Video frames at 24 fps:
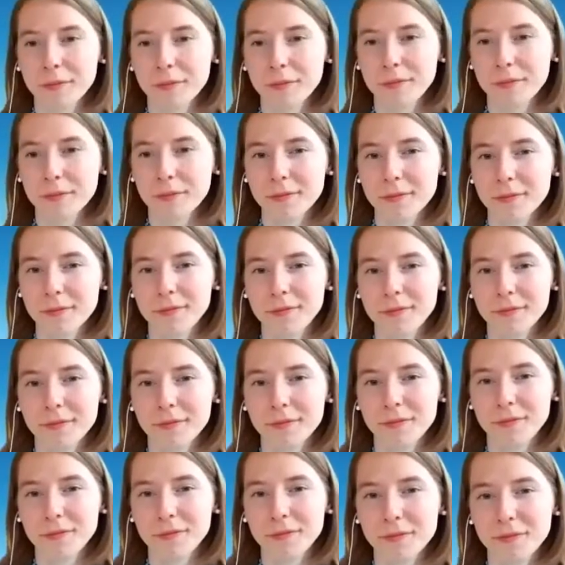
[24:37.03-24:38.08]

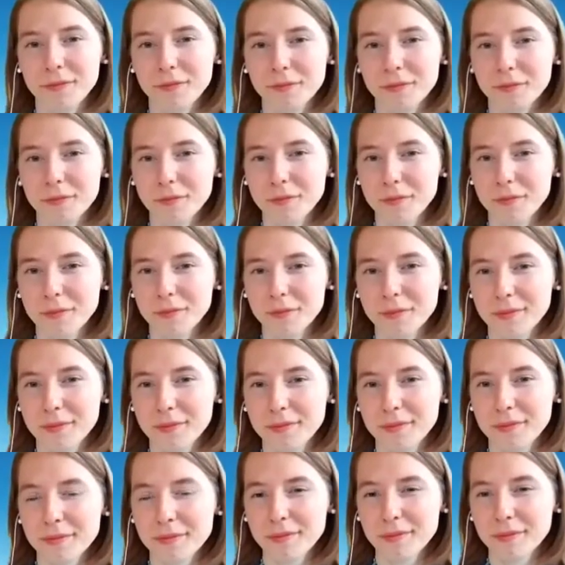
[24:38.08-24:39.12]

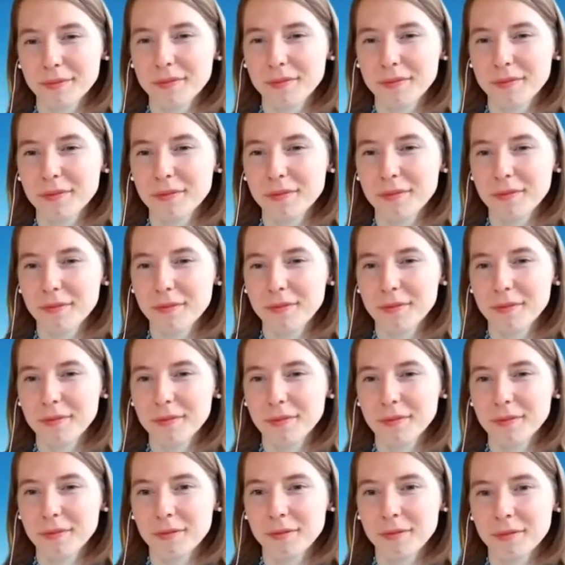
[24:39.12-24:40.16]

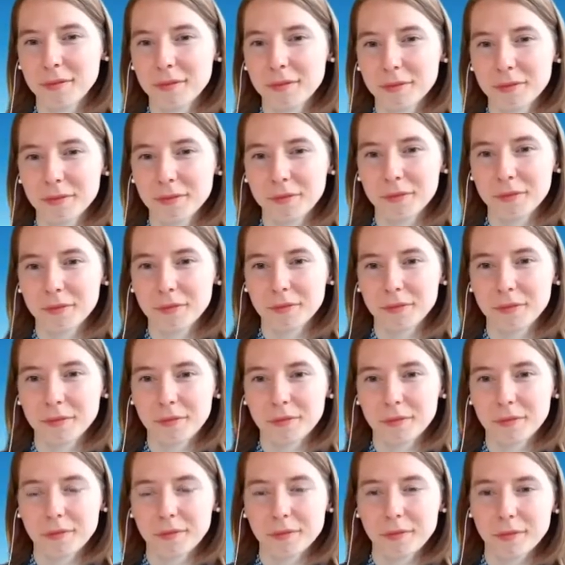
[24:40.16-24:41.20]

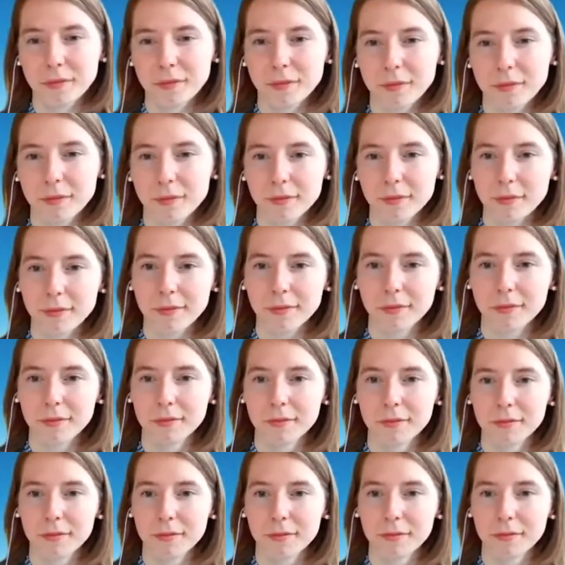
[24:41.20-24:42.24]

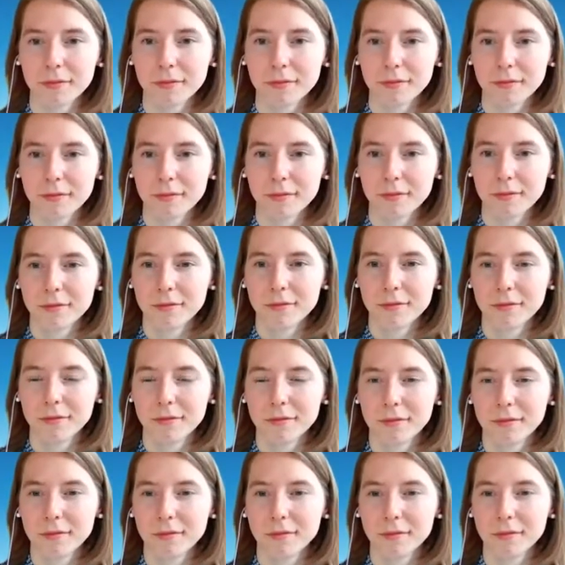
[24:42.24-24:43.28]

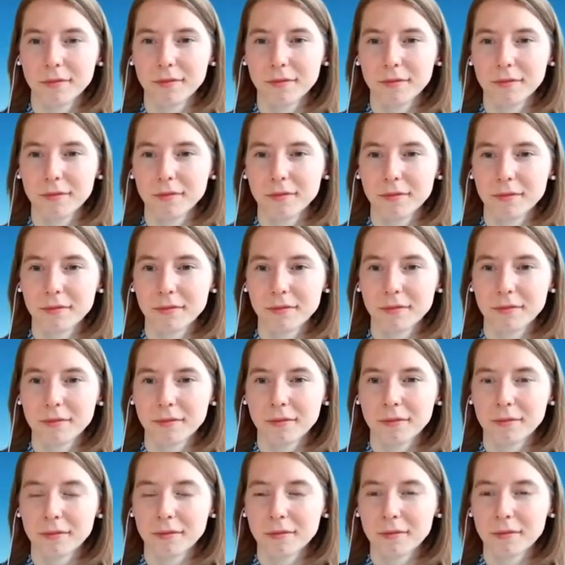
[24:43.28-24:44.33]

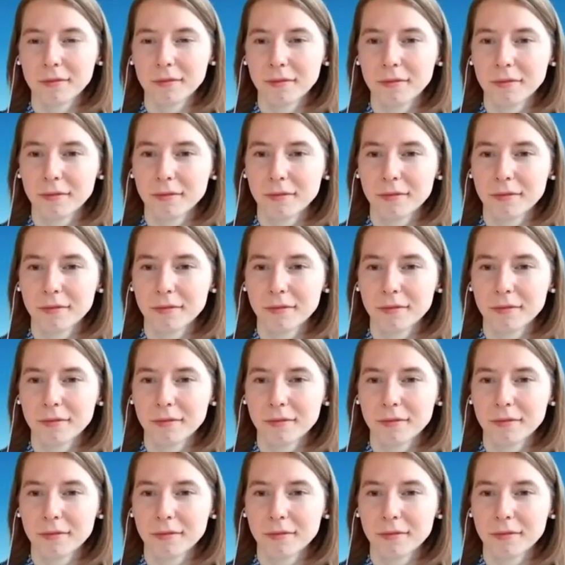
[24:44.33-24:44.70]
(silent)